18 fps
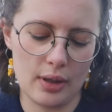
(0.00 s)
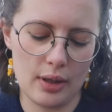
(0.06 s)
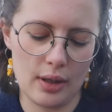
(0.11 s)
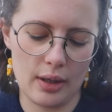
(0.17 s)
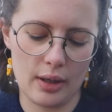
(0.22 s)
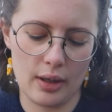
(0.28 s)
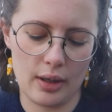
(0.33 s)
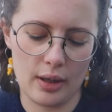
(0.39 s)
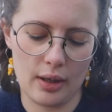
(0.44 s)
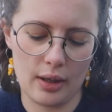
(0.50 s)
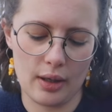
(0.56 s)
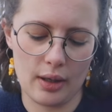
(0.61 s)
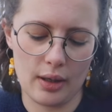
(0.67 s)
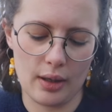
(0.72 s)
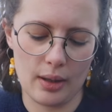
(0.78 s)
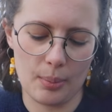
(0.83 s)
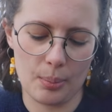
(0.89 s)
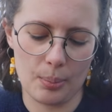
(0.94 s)

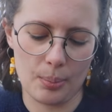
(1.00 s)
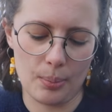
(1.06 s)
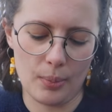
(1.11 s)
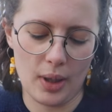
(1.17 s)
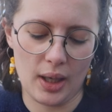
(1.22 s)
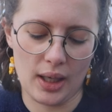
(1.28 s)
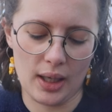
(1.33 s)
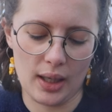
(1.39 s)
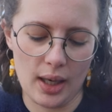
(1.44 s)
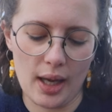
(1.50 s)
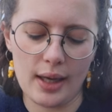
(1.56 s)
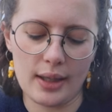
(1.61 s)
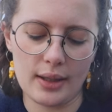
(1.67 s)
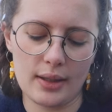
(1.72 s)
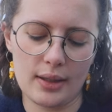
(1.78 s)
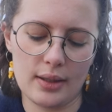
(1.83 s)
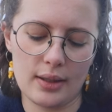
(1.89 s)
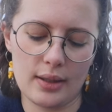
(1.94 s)
um, I
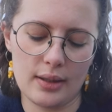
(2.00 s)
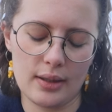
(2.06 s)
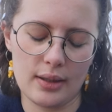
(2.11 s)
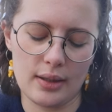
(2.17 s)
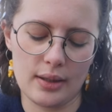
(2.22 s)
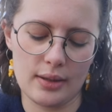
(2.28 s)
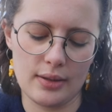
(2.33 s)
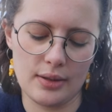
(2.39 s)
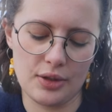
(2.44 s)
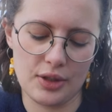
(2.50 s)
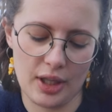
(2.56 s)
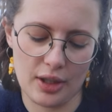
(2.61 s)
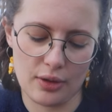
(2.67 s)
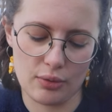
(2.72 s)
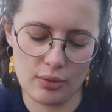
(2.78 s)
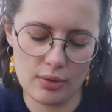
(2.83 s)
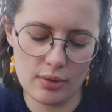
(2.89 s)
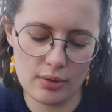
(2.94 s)
like in
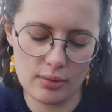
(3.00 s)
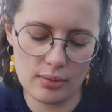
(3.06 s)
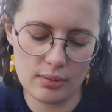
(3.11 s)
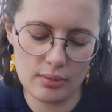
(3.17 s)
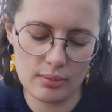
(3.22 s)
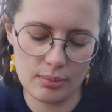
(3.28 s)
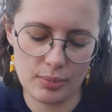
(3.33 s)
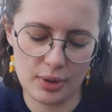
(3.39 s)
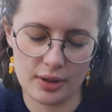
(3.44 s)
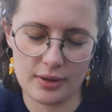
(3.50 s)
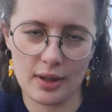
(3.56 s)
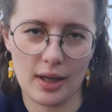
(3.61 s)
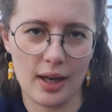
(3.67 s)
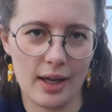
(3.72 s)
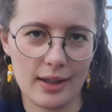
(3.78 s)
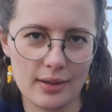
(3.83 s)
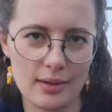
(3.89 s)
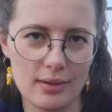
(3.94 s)
general because I
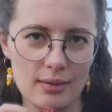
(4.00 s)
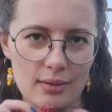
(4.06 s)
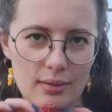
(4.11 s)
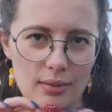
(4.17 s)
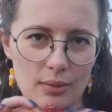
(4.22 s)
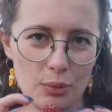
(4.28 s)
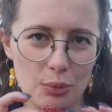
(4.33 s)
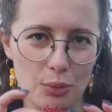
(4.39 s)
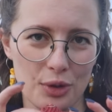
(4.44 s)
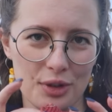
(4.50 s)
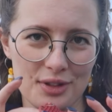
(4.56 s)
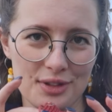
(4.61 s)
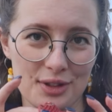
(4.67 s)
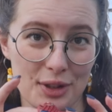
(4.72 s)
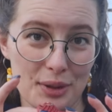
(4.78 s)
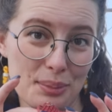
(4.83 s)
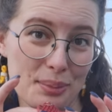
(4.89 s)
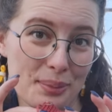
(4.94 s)
like what it's
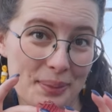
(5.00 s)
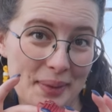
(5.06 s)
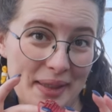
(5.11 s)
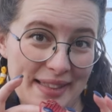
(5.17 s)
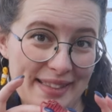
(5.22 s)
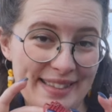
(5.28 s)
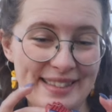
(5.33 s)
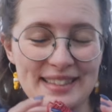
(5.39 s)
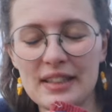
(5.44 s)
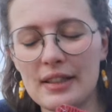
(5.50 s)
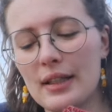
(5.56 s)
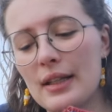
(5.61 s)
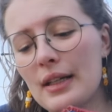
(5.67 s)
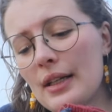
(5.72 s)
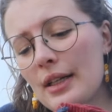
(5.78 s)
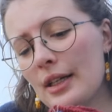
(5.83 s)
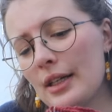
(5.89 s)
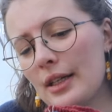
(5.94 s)
going to be
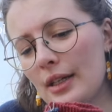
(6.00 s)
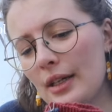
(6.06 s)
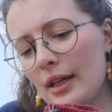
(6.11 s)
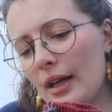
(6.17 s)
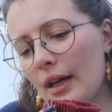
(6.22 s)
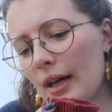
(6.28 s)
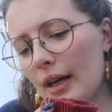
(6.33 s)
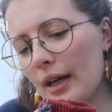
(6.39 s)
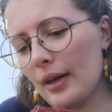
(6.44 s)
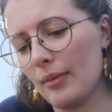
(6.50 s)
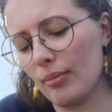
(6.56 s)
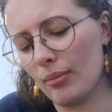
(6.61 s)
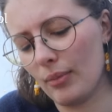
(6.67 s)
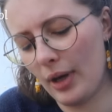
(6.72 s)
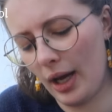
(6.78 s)
um,